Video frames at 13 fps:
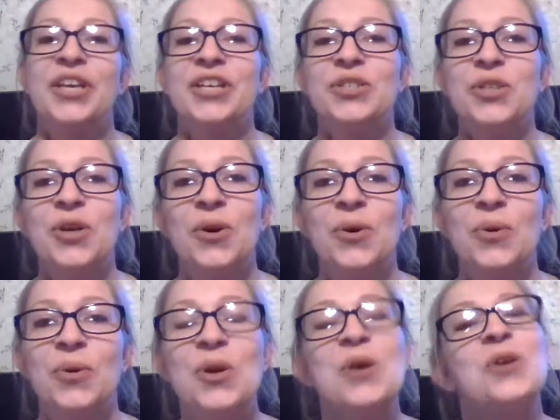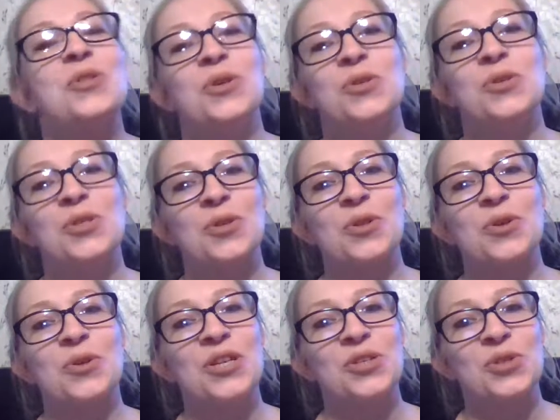So those are
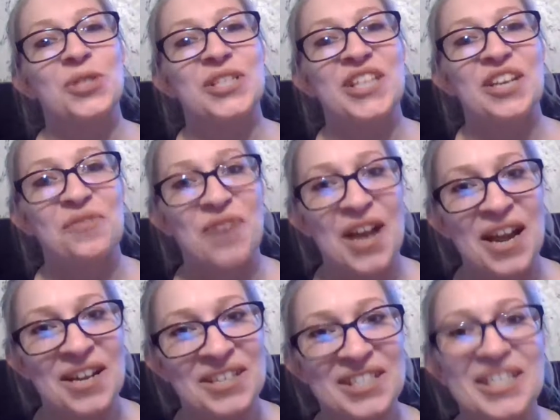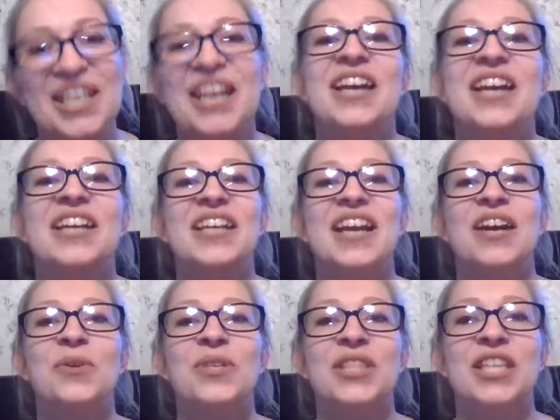little interesting facts.
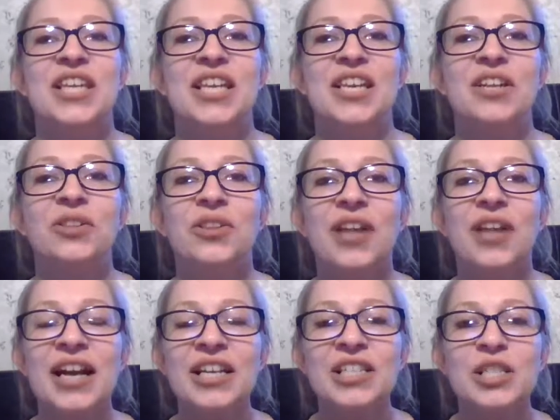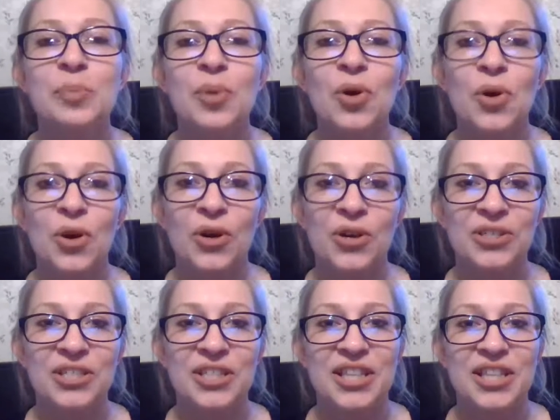Now, the last
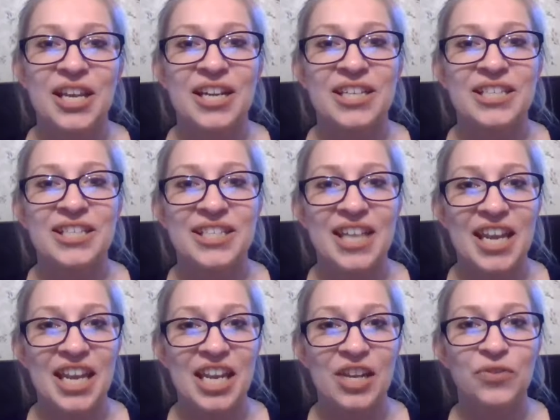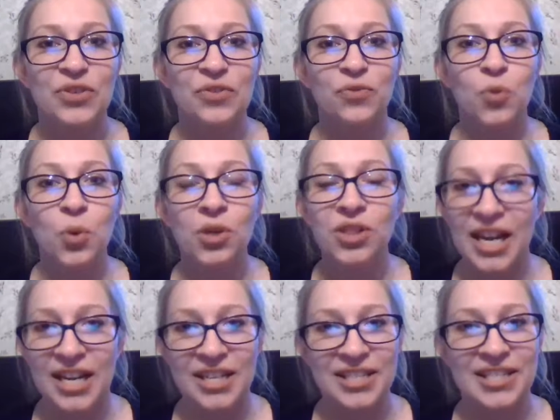part that I saved for
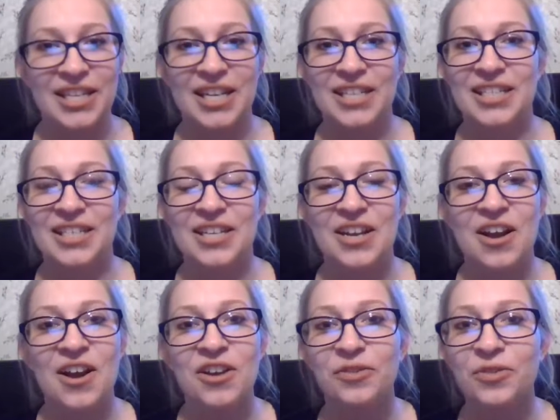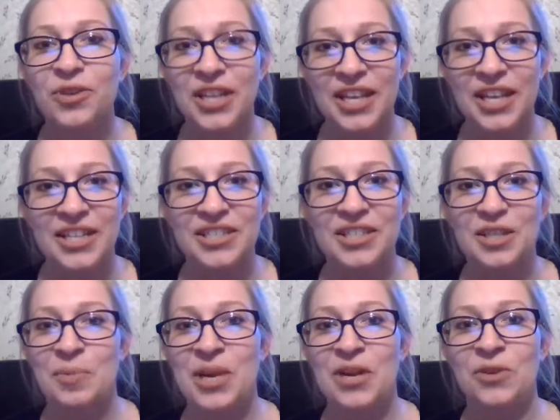last, I did not forget
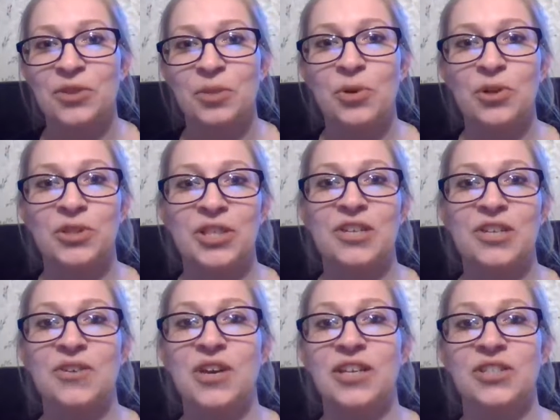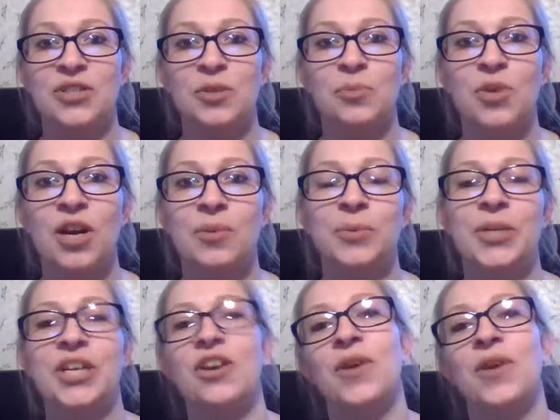about the part that you guys are
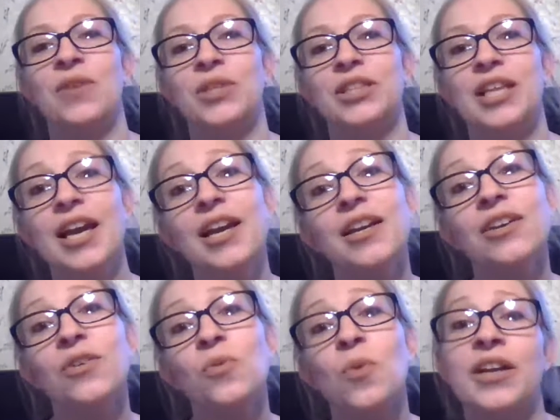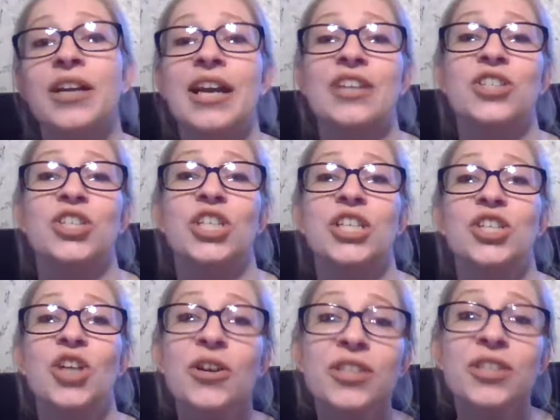probably going, what the heck? Why hasn't she
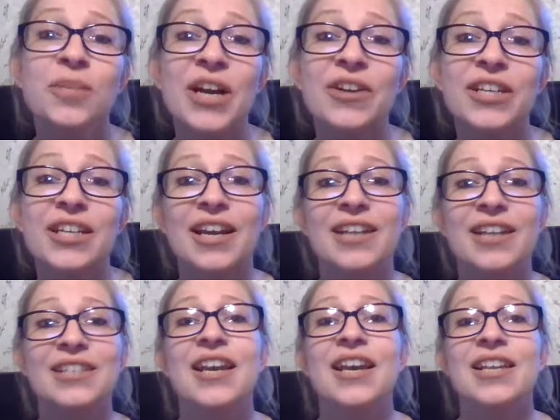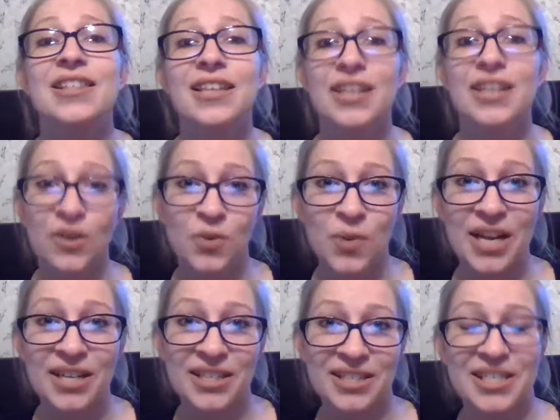talked about it yet? The
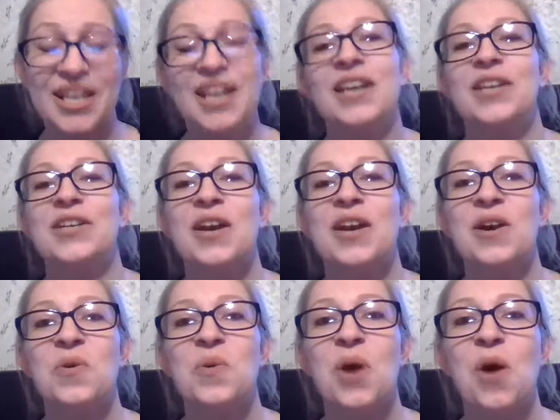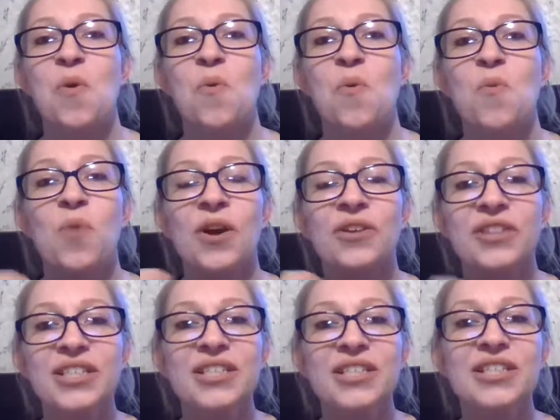earwax. Now, where
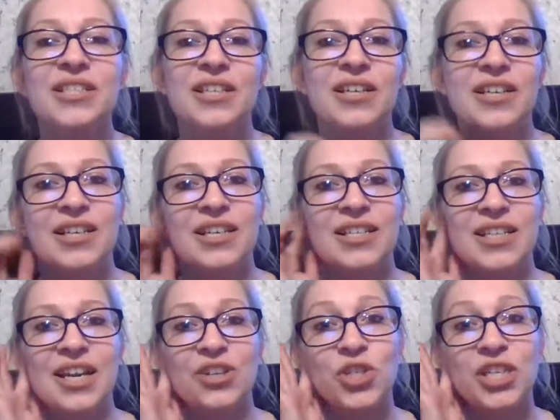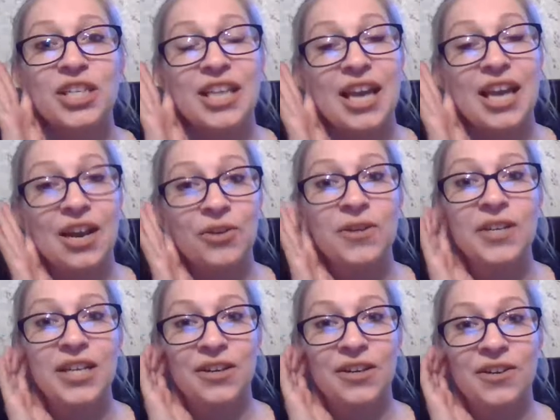this is done is actually in the outer
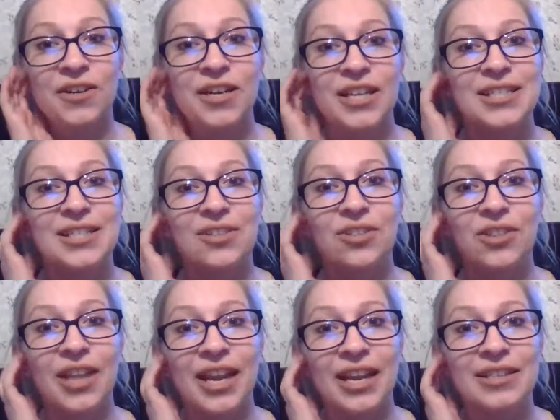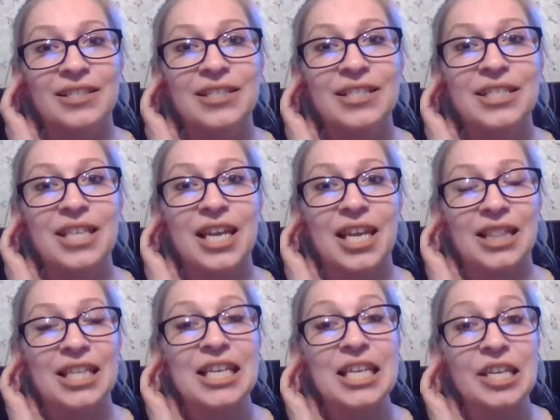ear. It's glands in
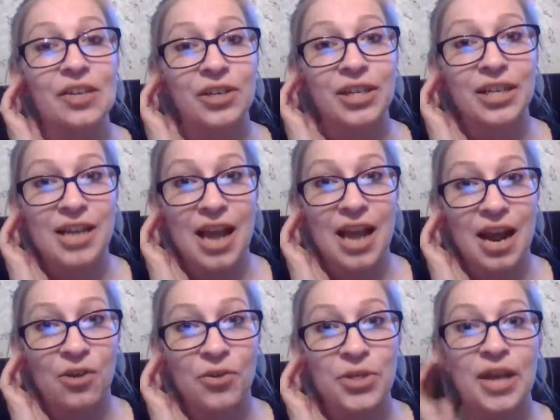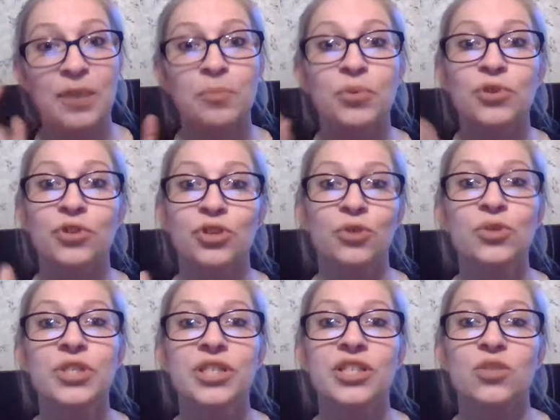the ear canal that
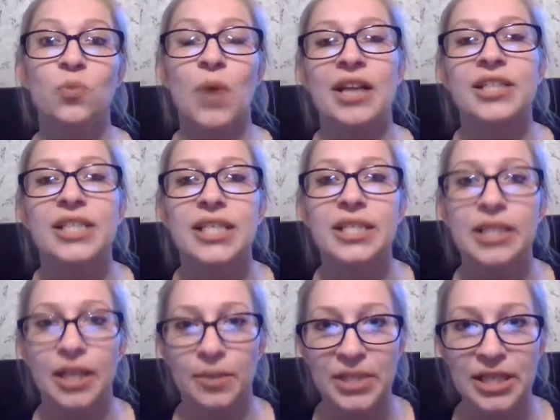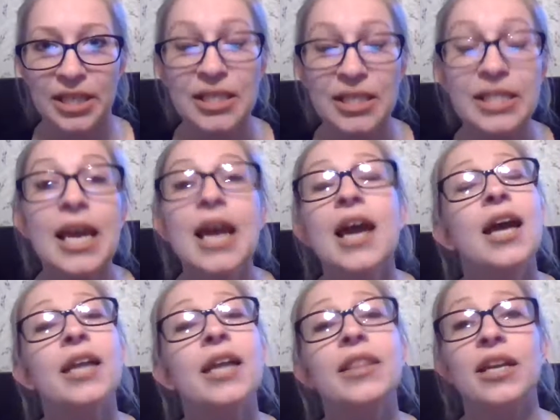produce this waxy substance,
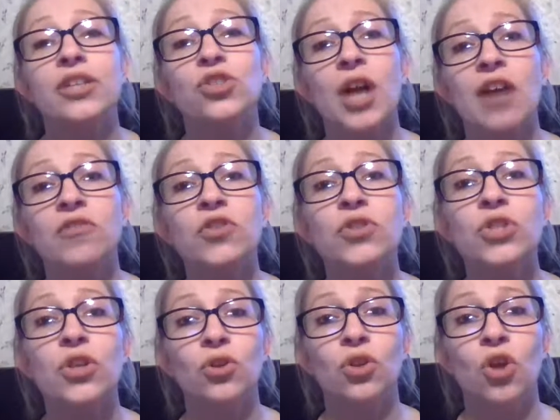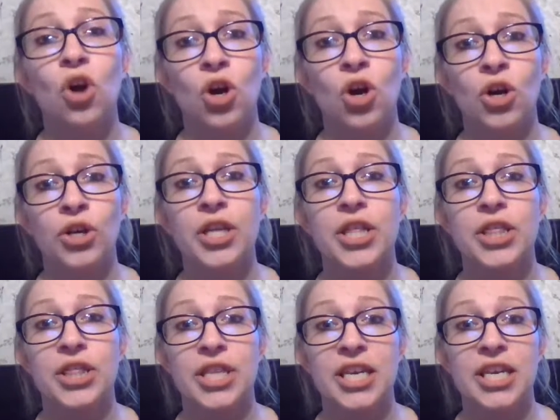and then it travels along
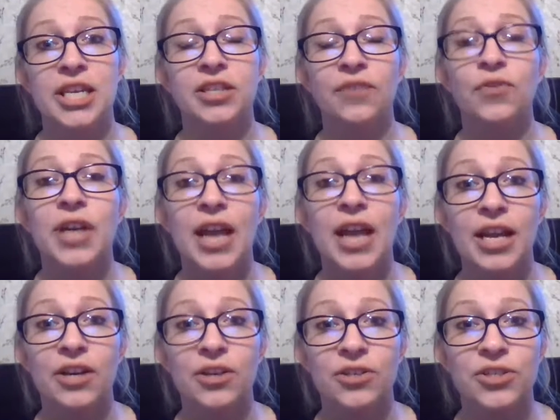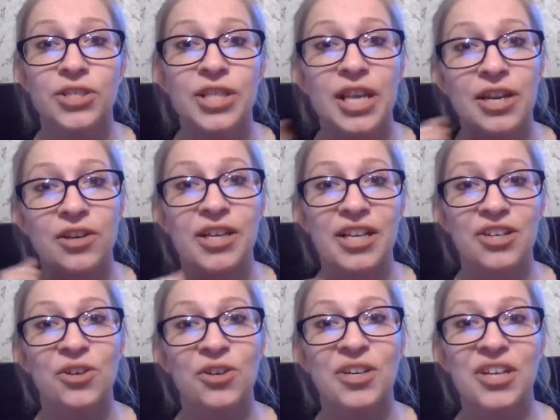the different hairs that are in
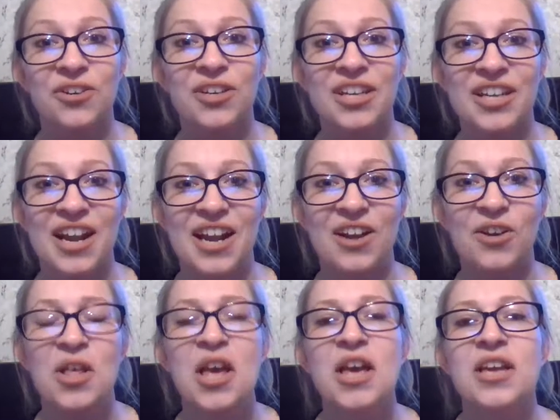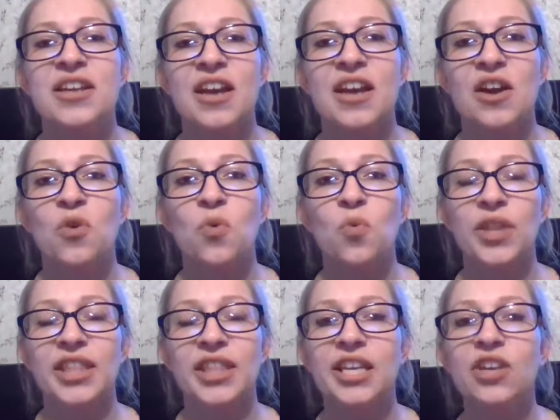your ear canal. Now,
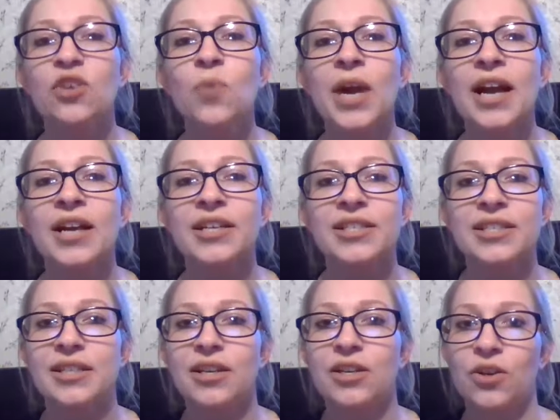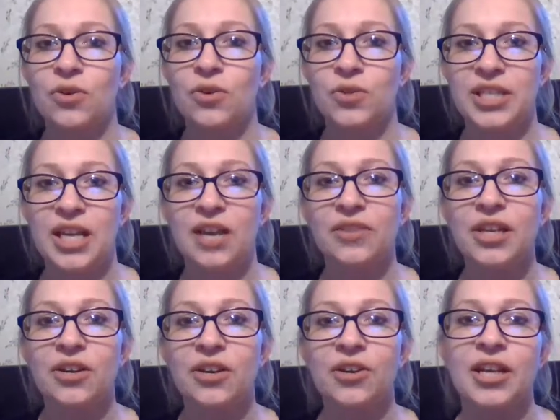when the earwax goes down
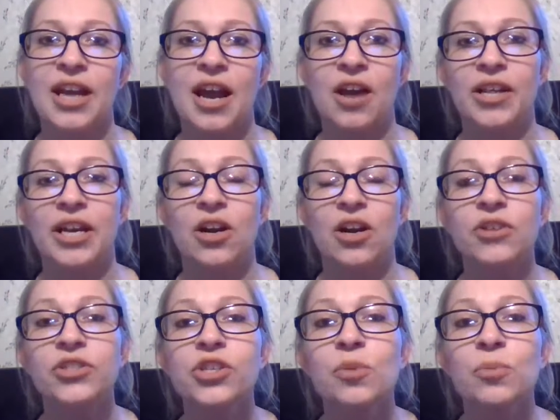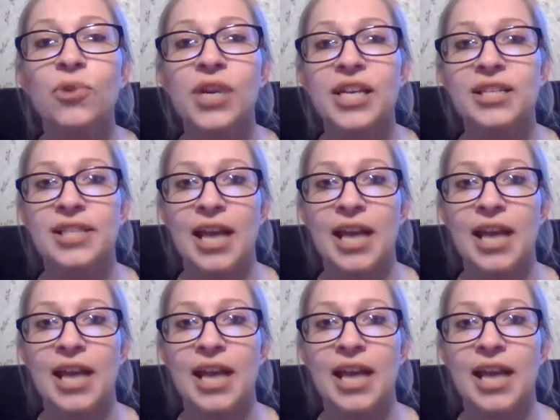the ear canal, it also brings